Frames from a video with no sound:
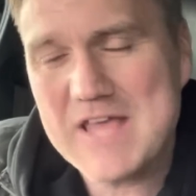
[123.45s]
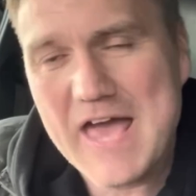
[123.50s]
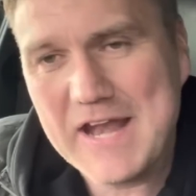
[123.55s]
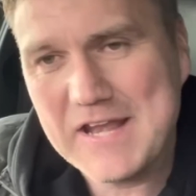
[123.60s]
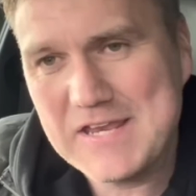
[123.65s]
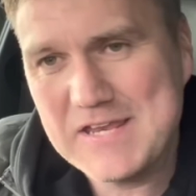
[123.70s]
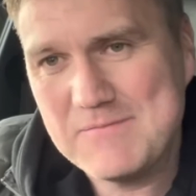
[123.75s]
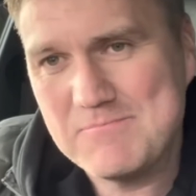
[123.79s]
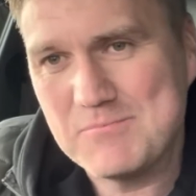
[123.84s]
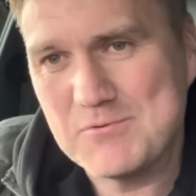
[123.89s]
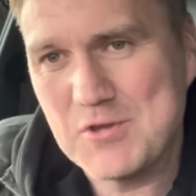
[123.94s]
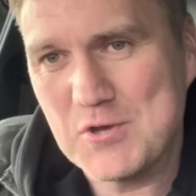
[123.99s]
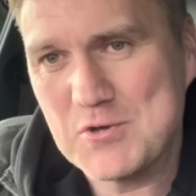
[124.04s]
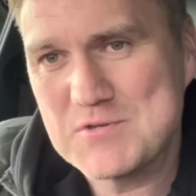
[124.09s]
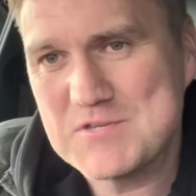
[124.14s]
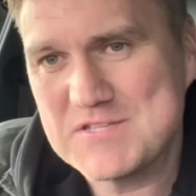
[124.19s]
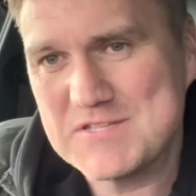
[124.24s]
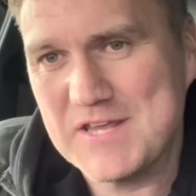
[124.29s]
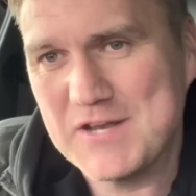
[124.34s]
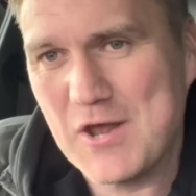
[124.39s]
Eddie
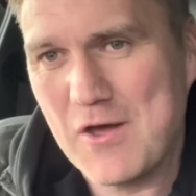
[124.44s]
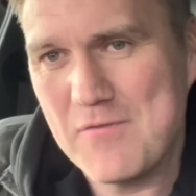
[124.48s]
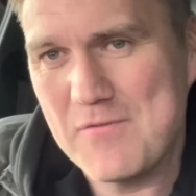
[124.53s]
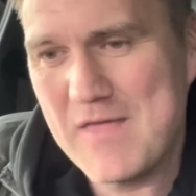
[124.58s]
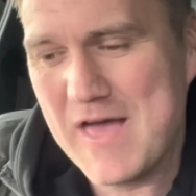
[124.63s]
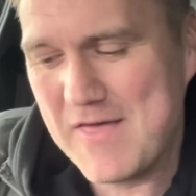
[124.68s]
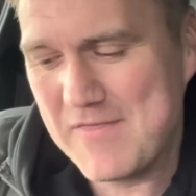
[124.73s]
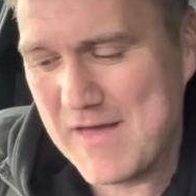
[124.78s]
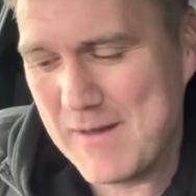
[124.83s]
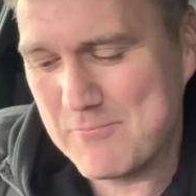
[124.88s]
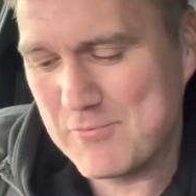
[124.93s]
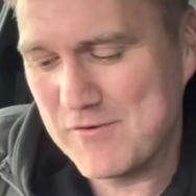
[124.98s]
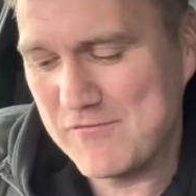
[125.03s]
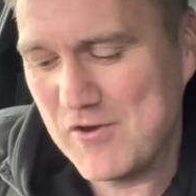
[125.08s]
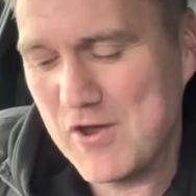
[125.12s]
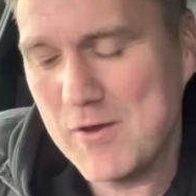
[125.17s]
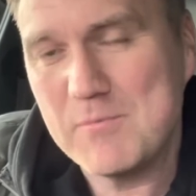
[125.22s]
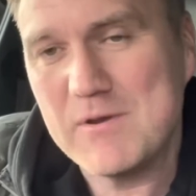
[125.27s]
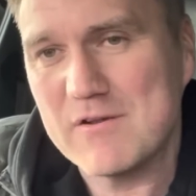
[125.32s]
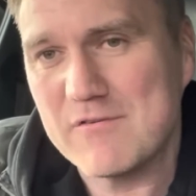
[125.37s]
does sit on that
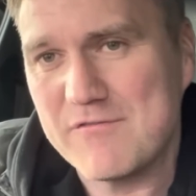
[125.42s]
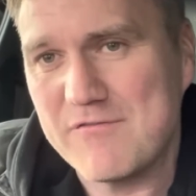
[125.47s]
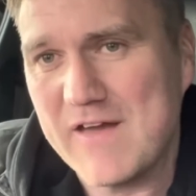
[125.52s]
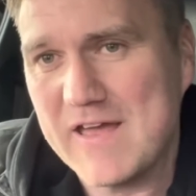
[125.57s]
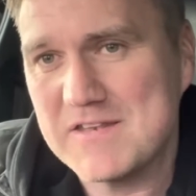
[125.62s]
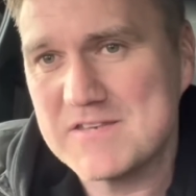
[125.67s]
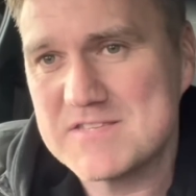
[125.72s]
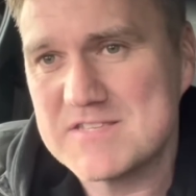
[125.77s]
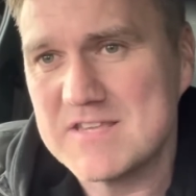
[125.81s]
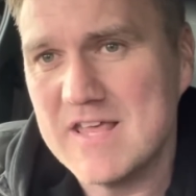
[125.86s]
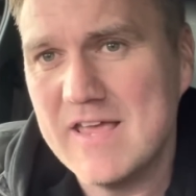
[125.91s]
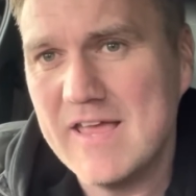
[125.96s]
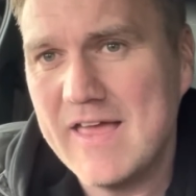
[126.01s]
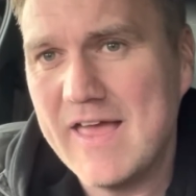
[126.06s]
proverbial fence,